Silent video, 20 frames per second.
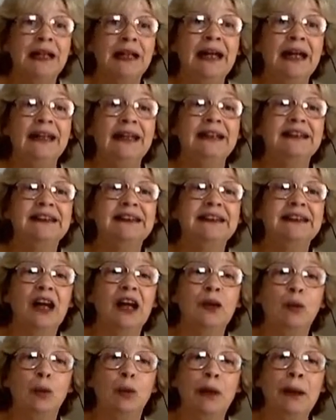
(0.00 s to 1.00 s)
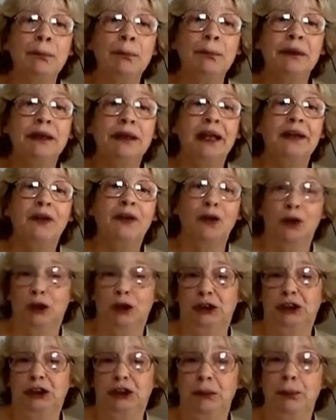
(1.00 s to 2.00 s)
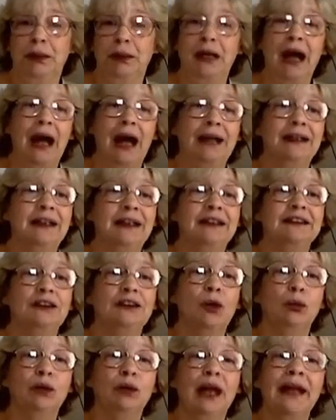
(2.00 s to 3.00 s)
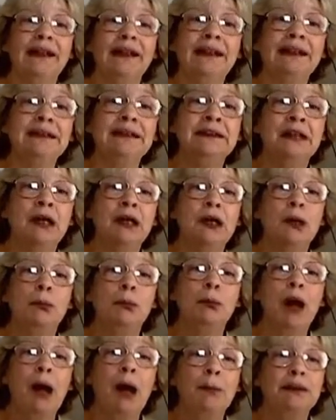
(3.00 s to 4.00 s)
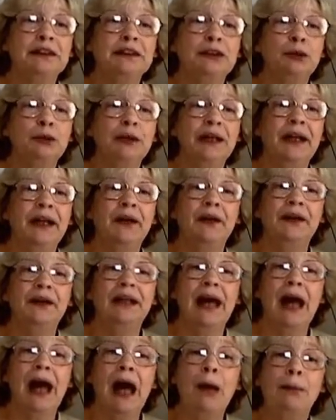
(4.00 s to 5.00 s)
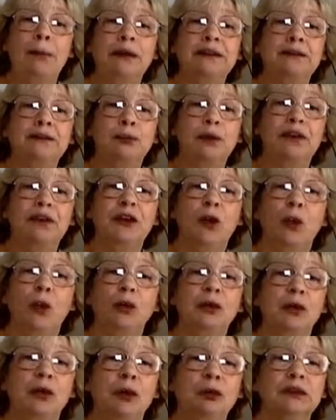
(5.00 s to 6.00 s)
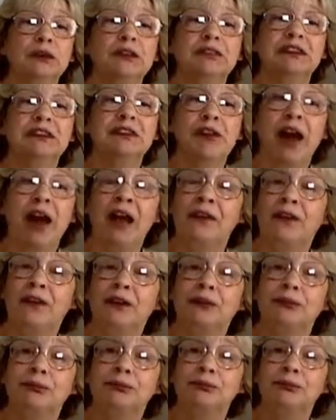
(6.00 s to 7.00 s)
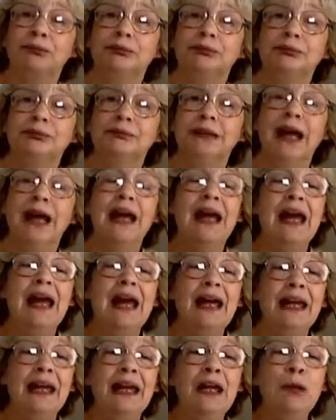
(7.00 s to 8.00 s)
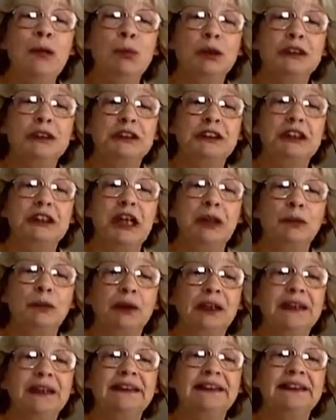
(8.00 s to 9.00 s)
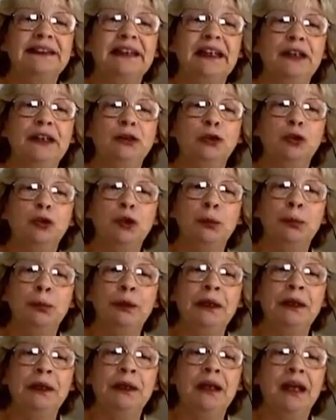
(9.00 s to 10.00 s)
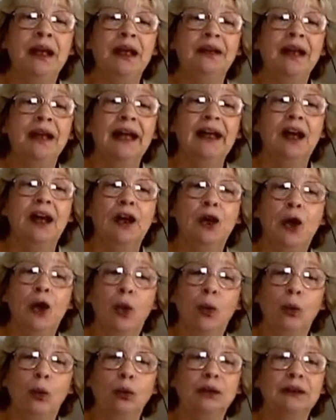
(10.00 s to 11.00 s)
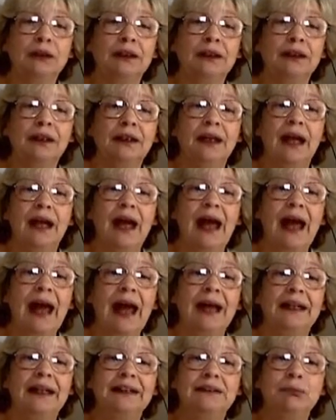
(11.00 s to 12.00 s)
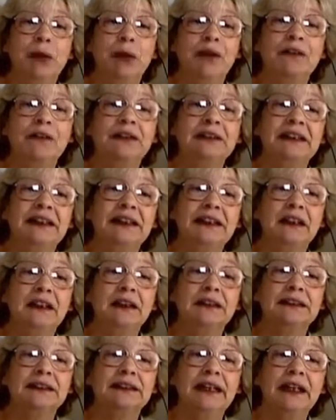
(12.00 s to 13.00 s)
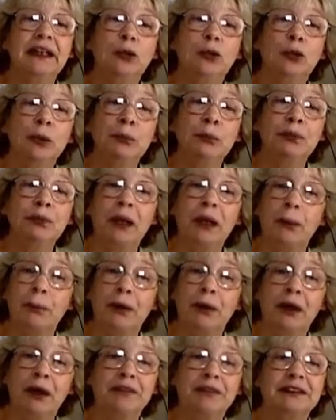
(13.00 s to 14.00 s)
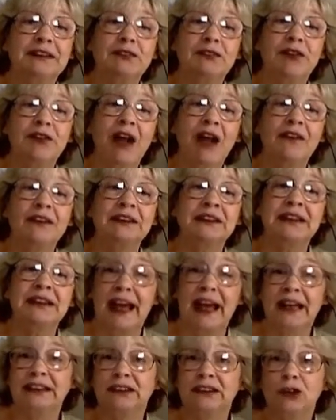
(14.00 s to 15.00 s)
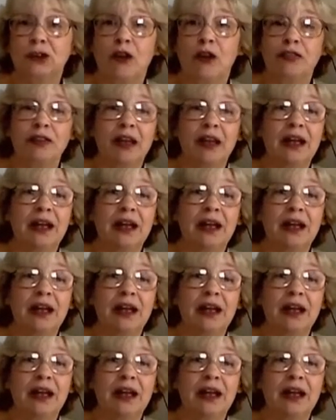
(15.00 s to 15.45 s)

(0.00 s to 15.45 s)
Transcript: His son Rip, an urchin begotten in his own likeness, promised to inherit the habits with the old clothes of his father. He was generally seen trooping like a colt at his mother's heels, equipped in a pair of his father's cast-off